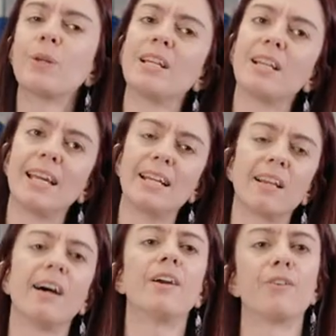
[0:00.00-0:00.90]
within the
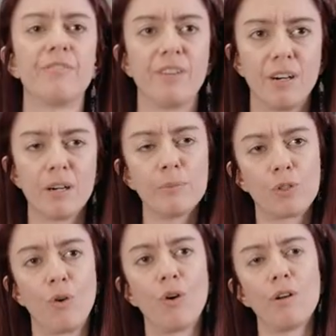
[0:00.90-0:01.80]
entire farm,
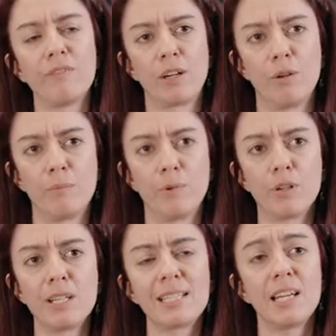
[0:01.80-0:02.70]
so all of the
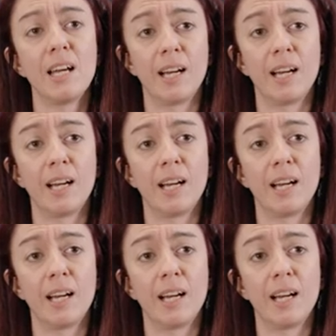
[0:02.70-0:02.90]
components,